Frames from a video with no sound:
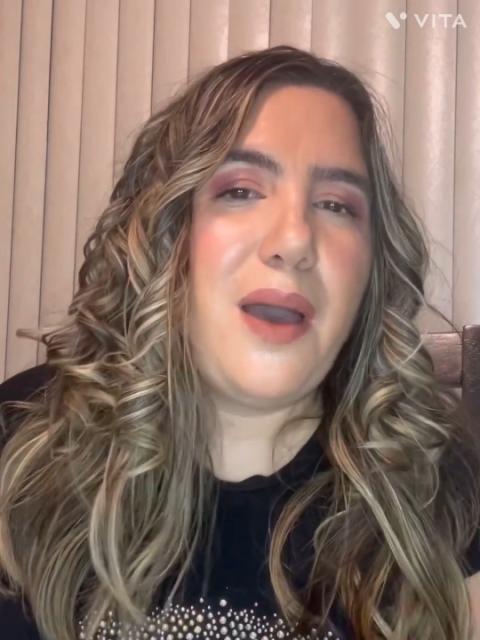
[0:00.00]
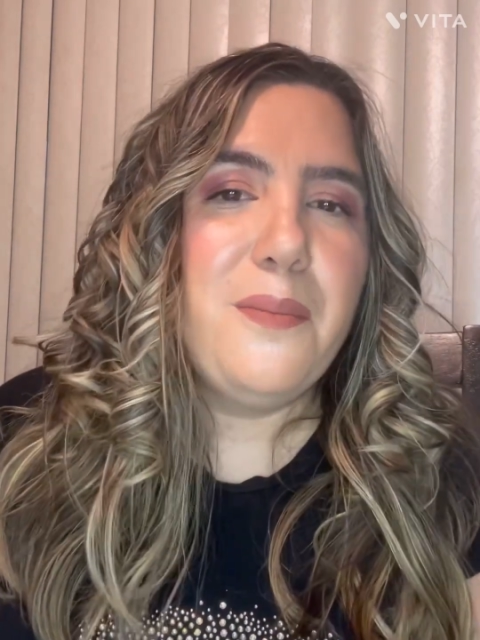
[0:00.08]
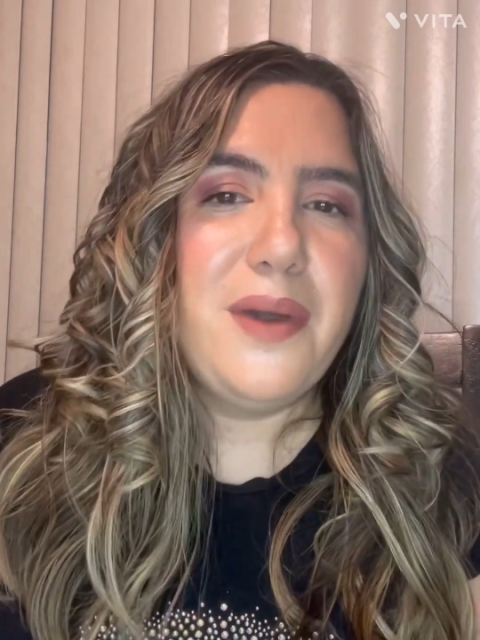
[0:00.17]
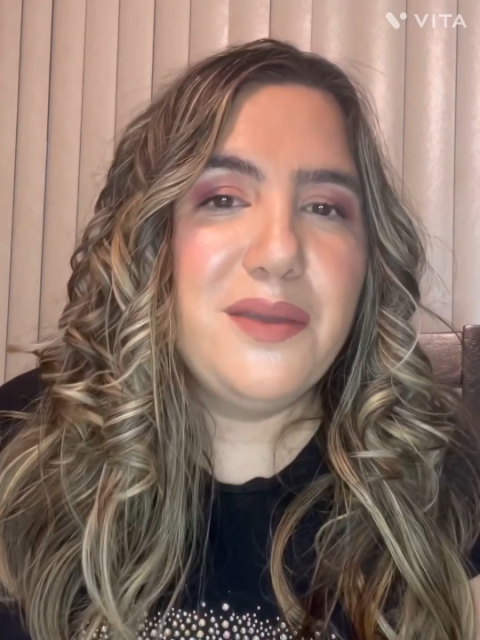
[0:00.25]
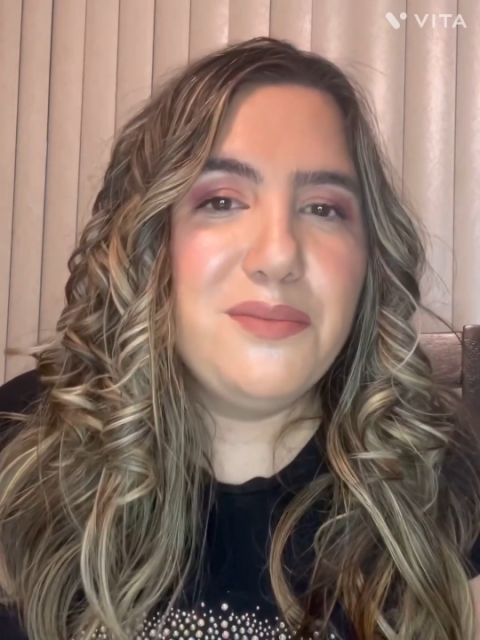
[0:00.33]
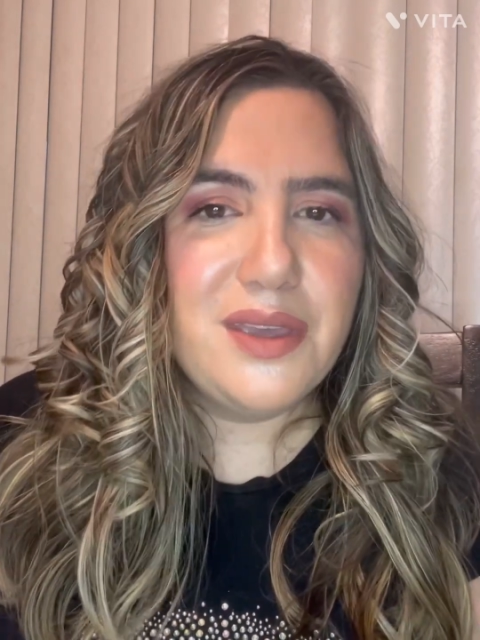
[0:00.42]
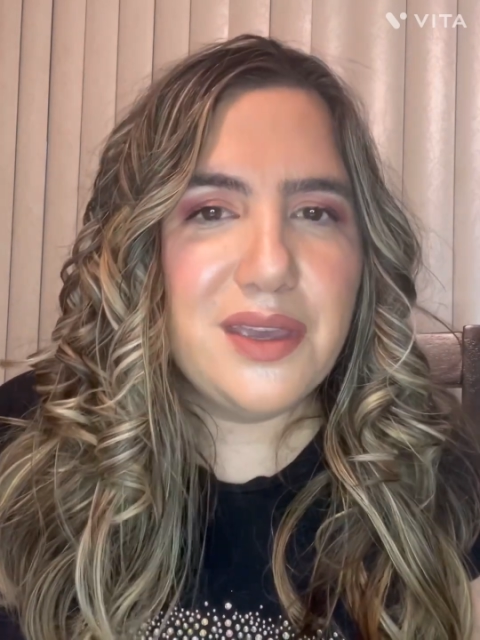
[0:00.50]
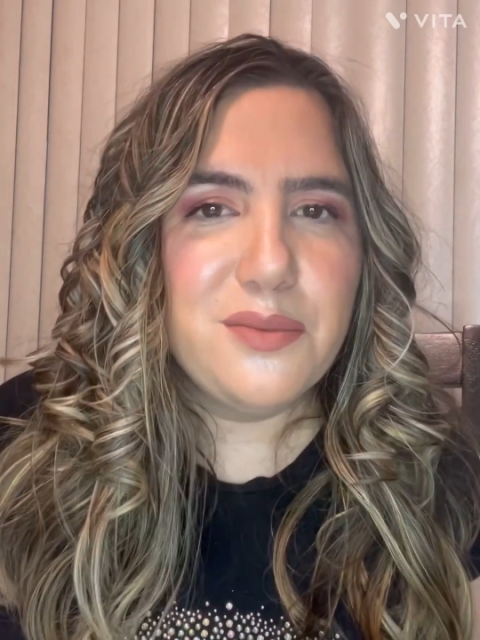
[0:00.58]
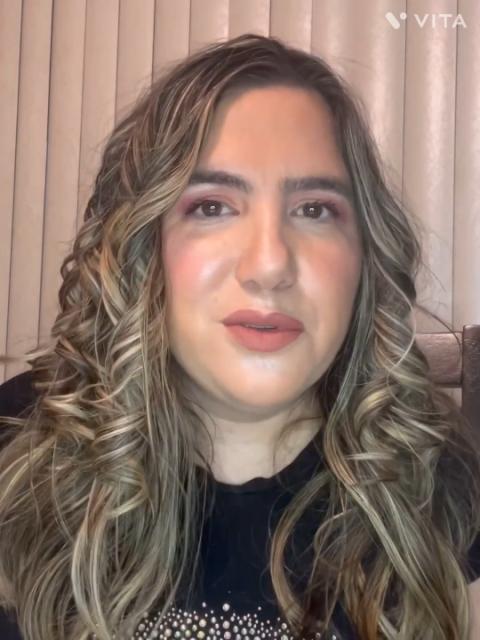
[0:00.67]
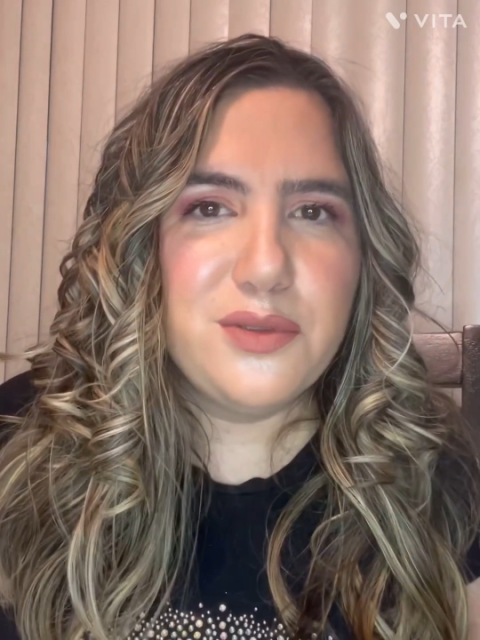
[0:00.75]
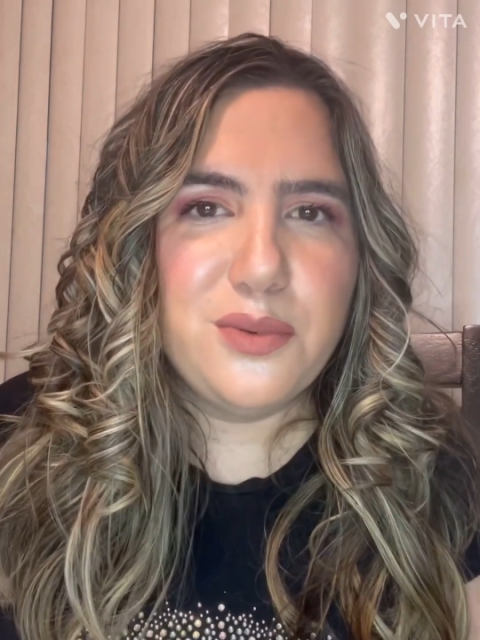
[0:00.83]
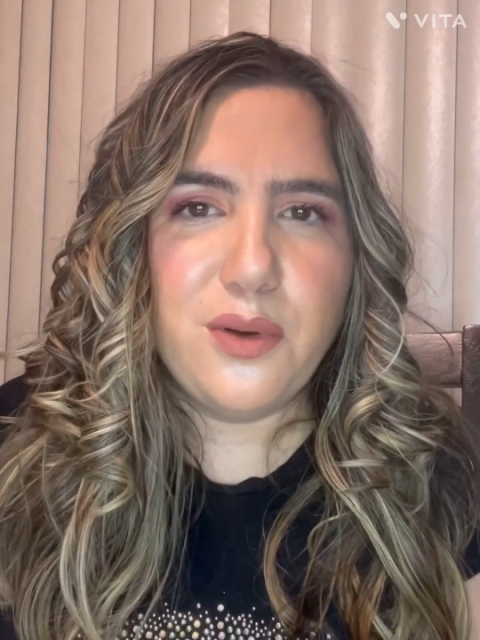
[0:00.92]
might be
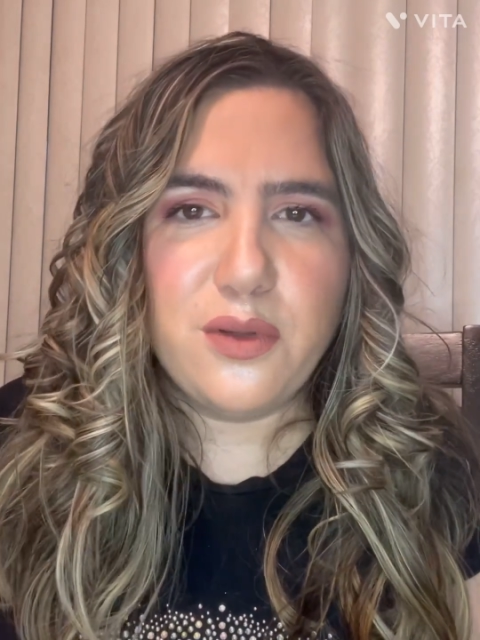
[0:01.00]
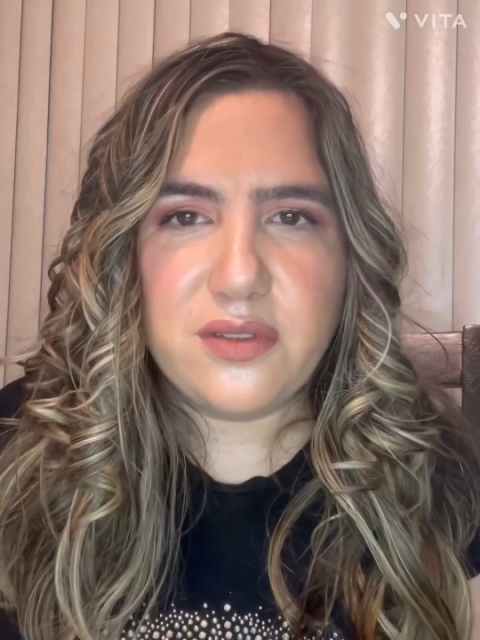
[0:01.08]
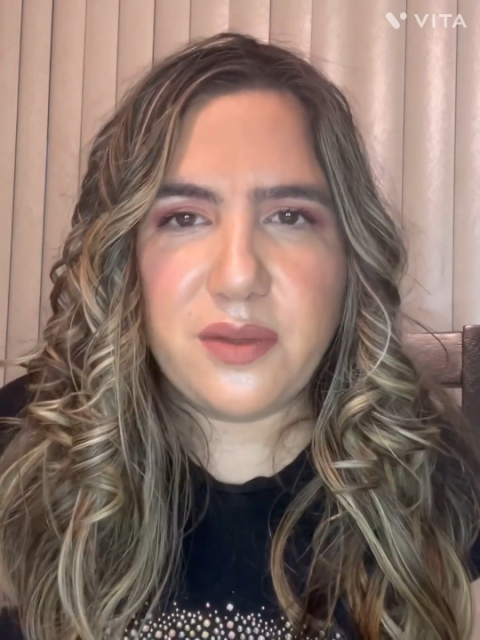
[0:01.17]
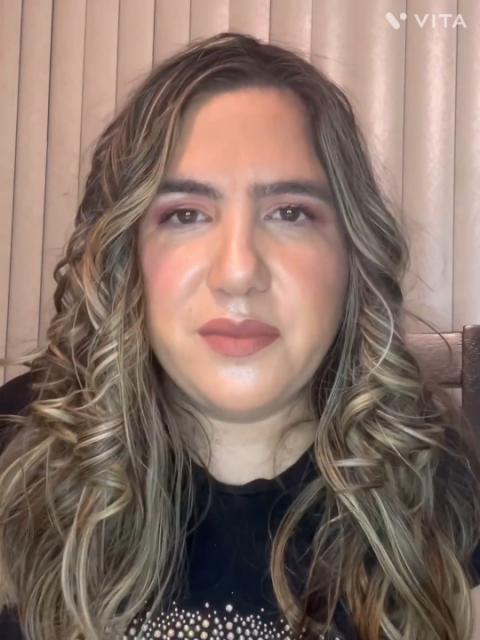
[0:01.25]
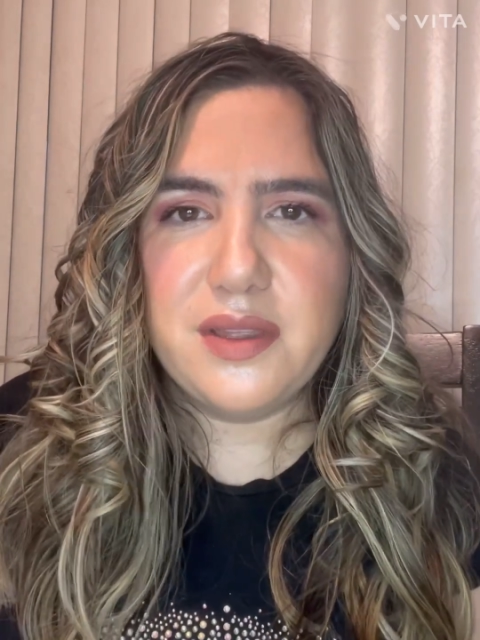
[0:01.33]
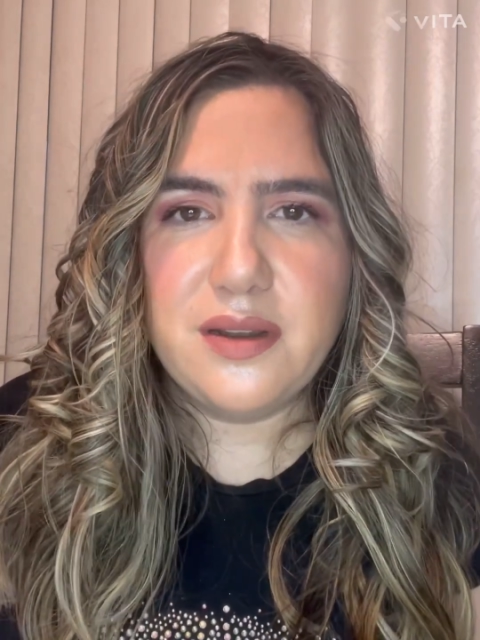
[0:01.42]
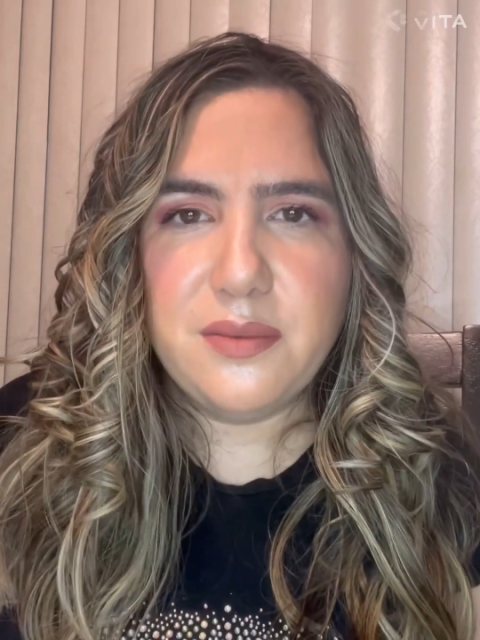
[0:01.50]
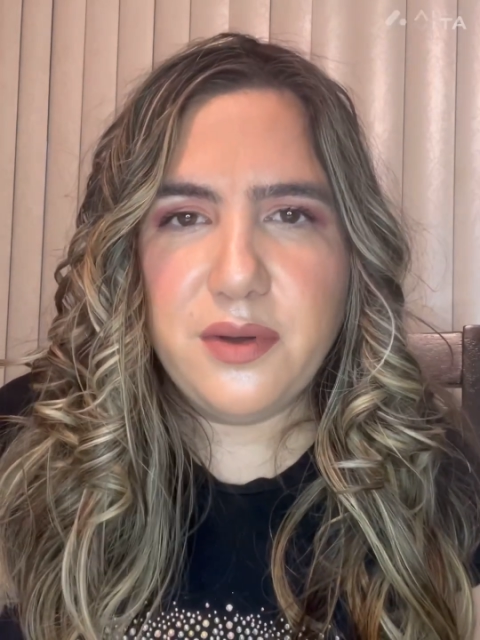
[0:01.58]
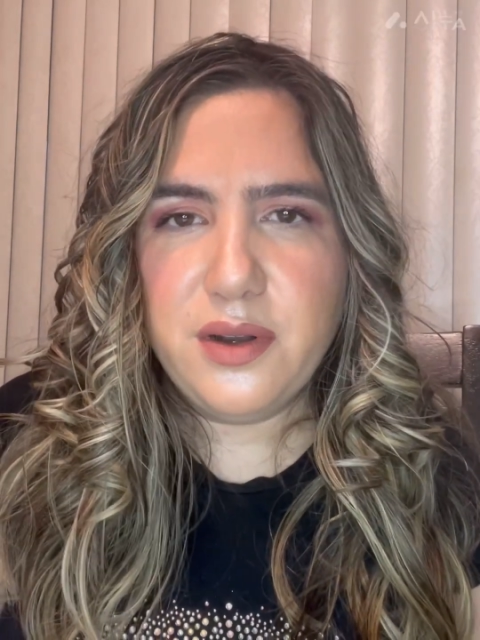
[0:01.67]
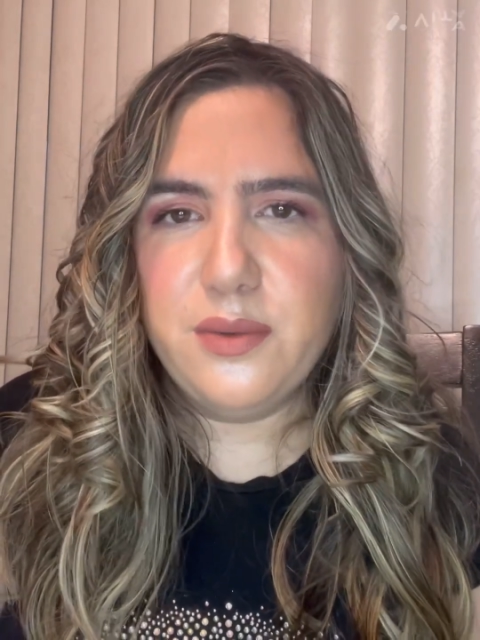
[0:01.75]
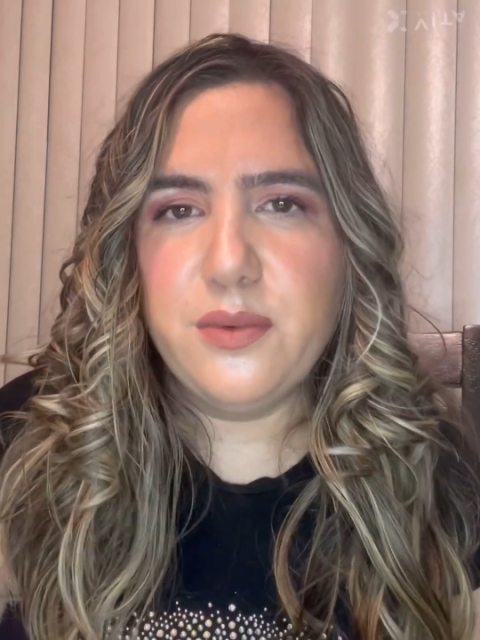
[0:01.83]
able to post something about it.